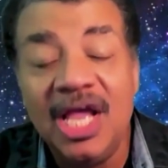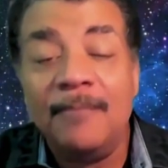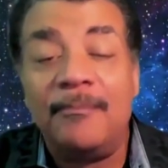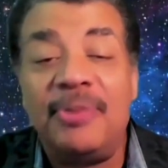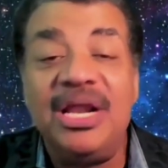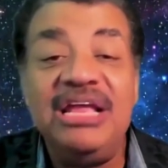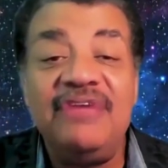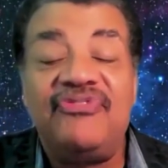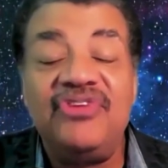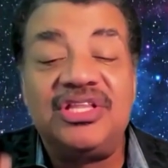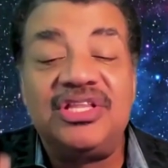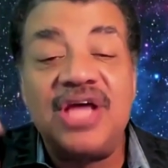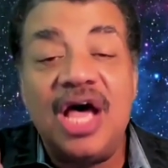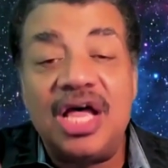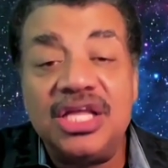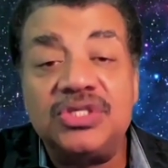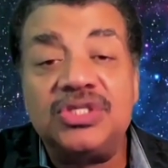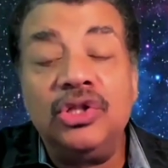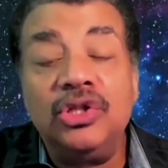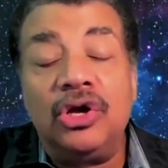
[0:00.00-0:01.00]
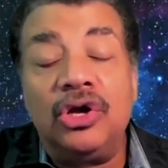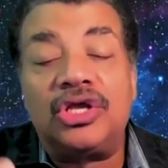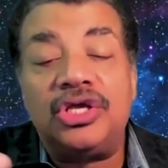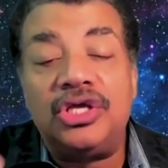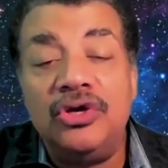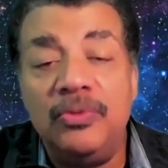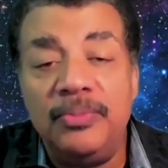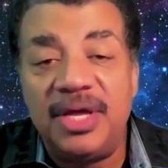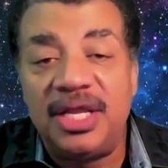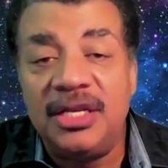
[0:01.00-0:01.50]
But if it does look
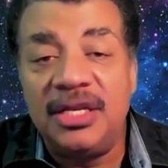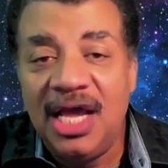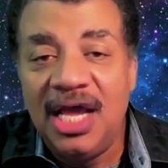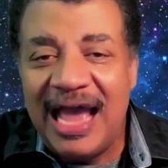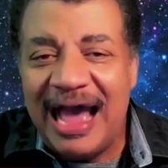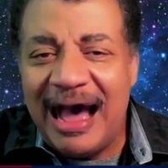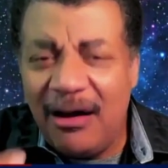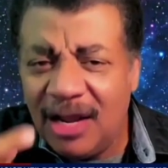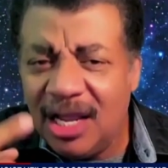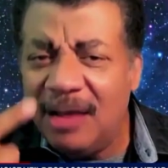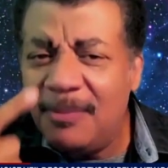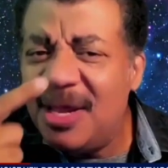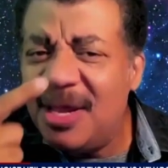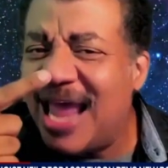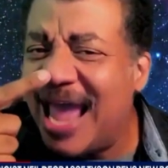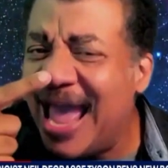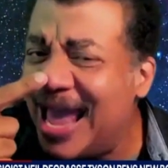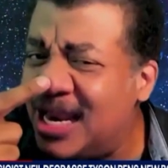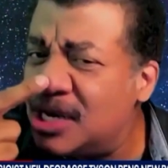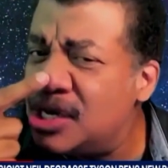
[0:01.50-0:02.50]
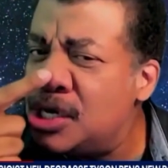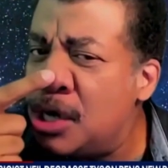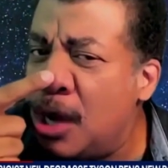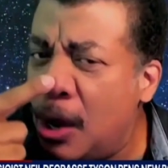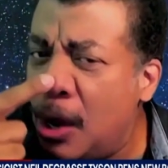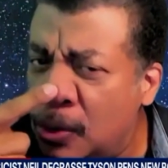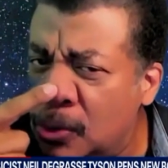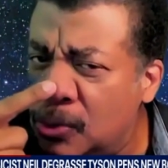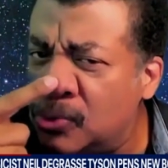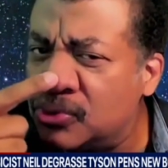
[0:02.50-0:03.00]
human, how come it had a
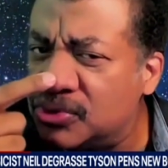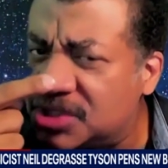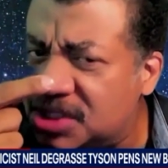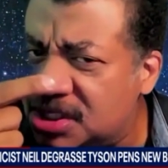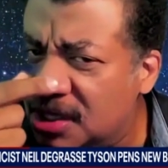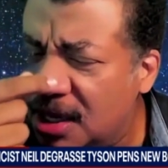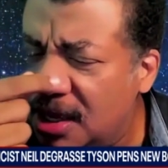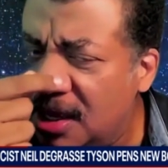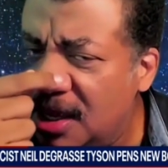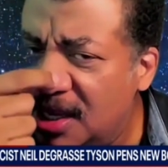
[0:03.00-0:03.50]
nose?